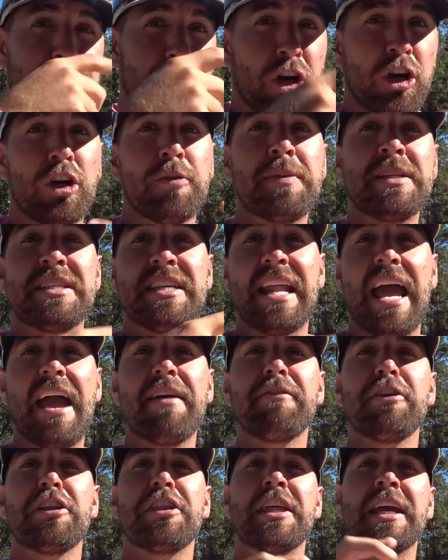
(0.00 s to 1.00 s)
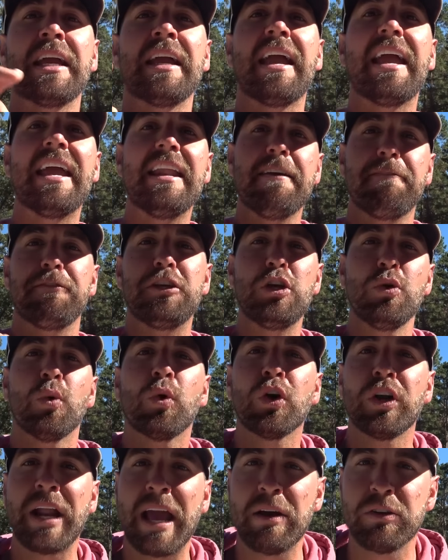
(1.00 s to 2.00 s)
tournaments and everything. And if you
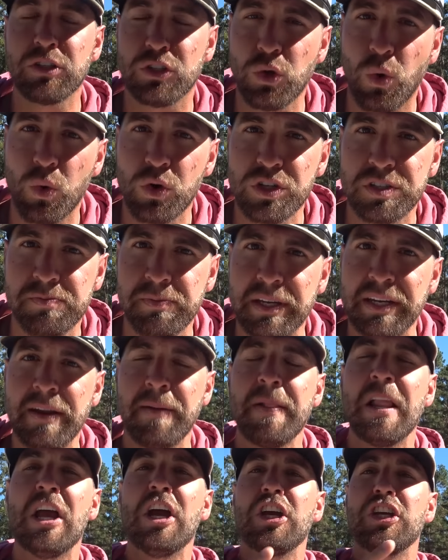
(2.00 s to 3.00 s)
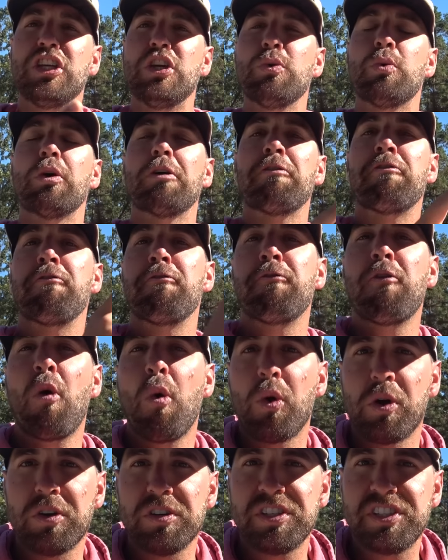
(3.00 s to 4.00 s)
were an outdoorsman, you were
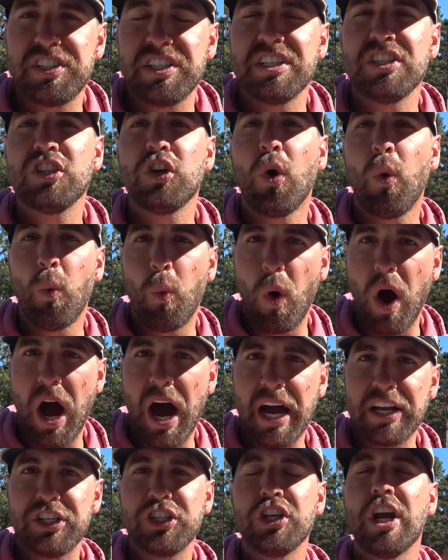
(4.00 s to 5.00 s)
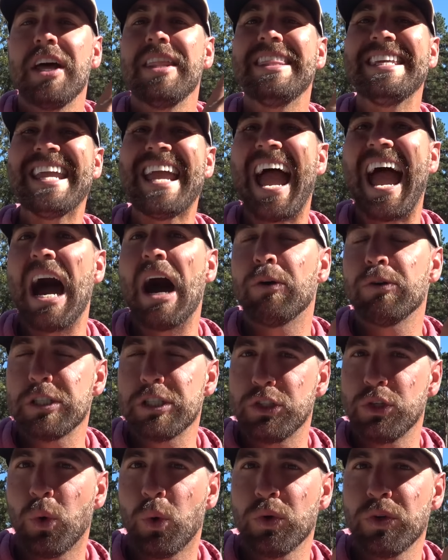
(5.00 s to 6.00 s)
forced to watch the
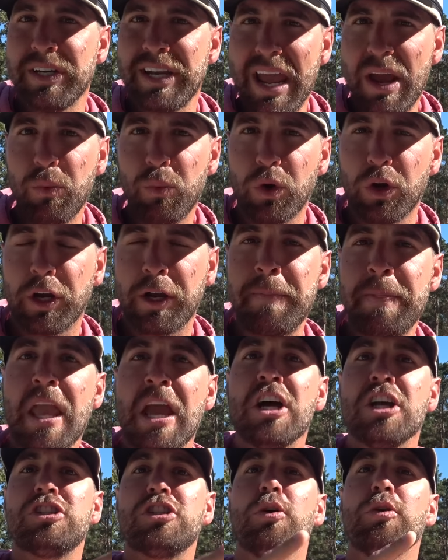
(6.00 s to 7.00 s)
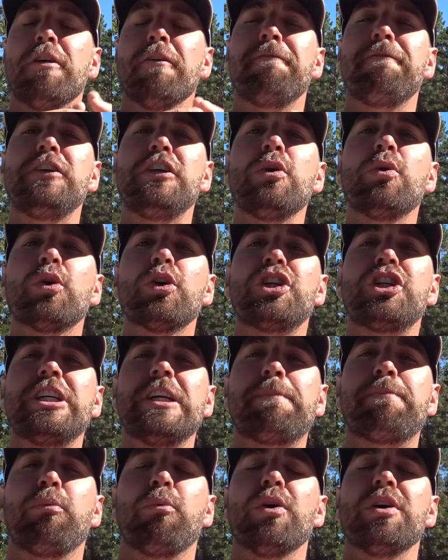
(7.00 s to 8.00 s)
Outdoor Network. So the
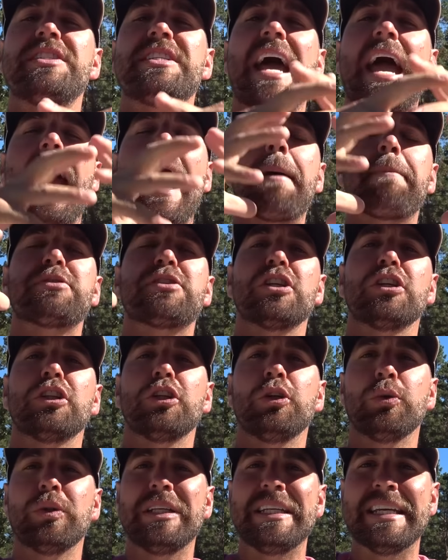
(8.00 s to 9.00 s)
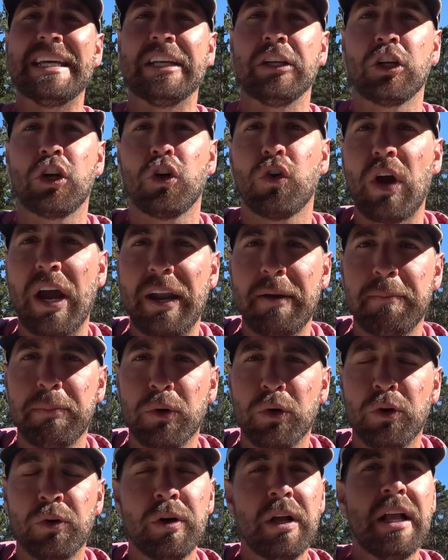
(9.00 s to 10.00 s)
viewership was absolutely
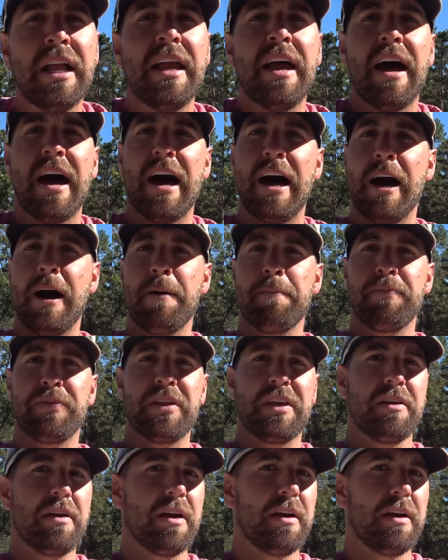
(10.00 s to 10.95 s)
incredible. Um,